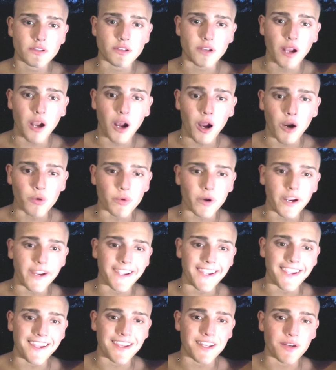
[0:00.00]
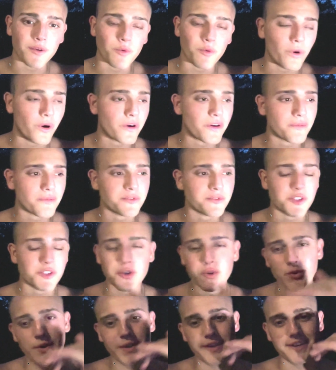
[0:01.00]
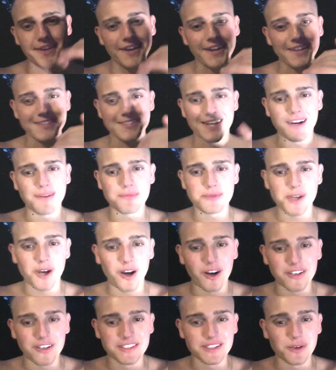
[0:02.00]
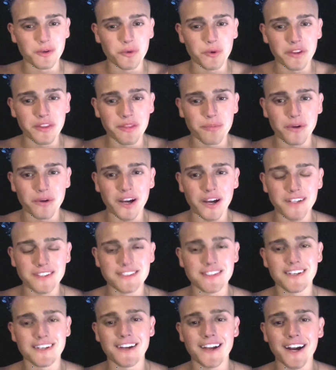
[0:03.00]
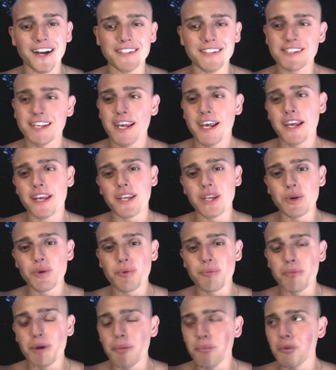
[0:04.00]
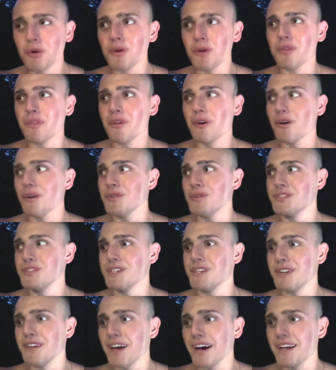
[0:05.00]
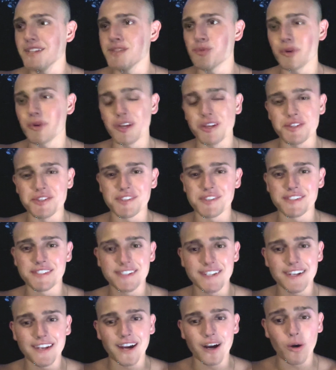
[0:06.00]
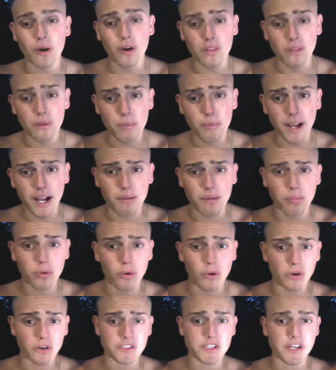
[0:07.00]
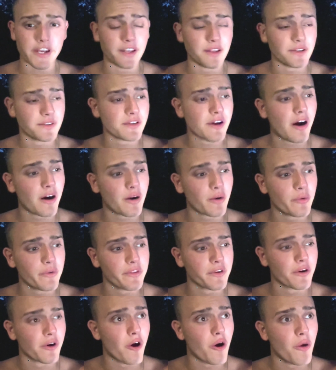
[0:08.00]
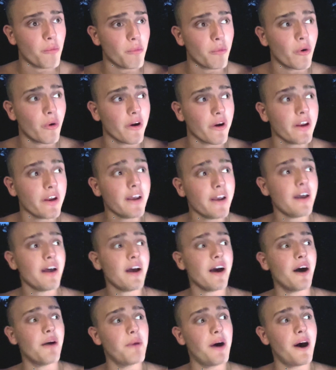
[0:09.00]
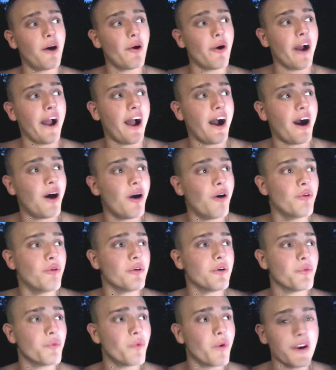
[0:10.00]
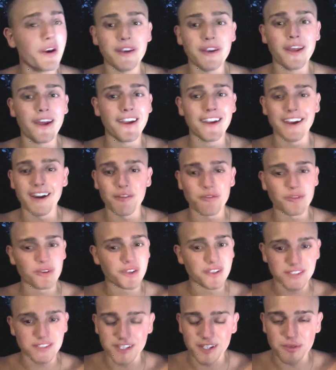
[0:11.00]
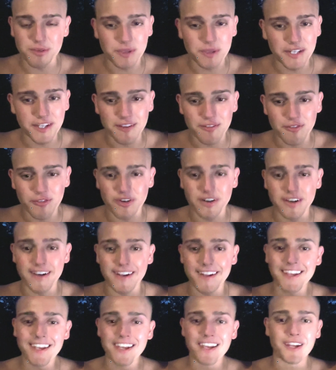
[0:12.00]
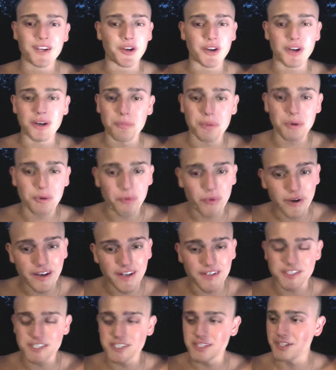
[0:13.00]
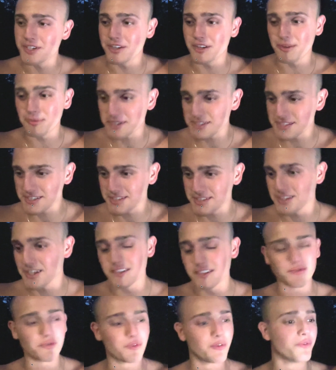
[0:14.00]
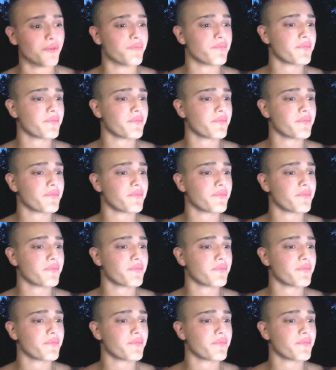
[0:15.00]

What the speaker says: All right, and welcome to Nighttime Talks with Bryce. Guys, you remember those nights where you just sit out on the back porch and you talk with your homeboy about how one day everything's going to be different, you're going to be rich, you're going to be successful,